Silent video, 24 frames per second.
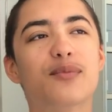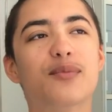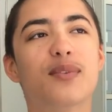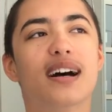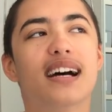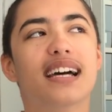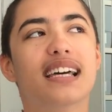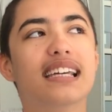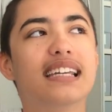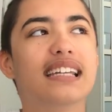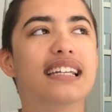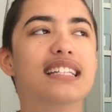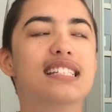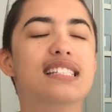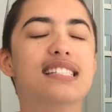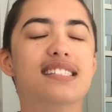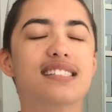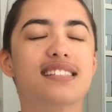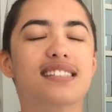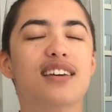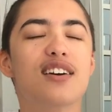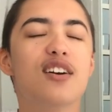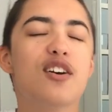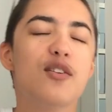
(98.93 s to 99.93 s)
what
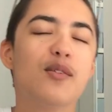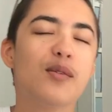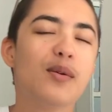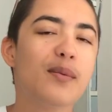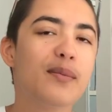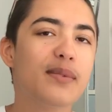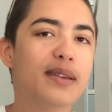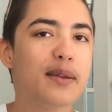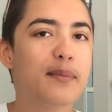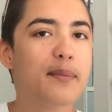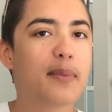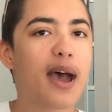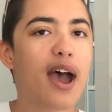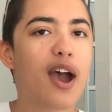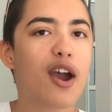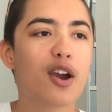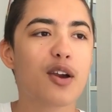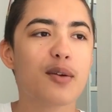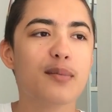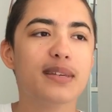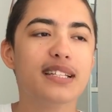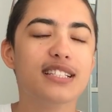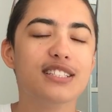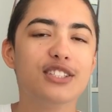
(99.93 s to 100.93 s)
is women
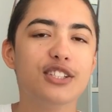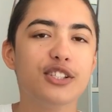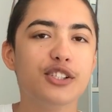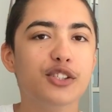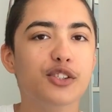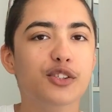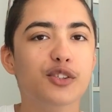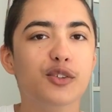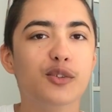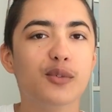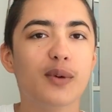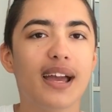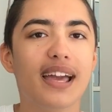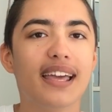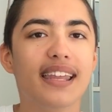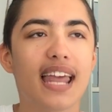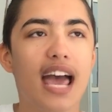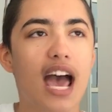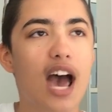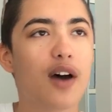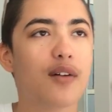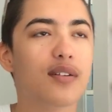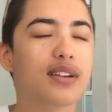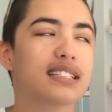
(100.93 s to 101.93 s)
empowerment to you, and
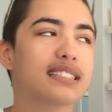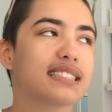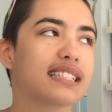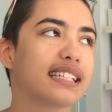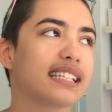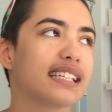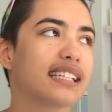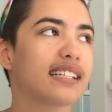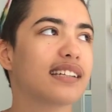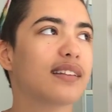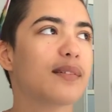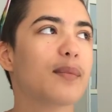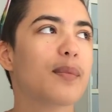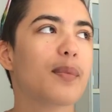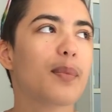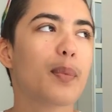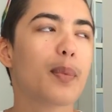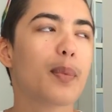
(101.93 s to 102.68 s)
how does it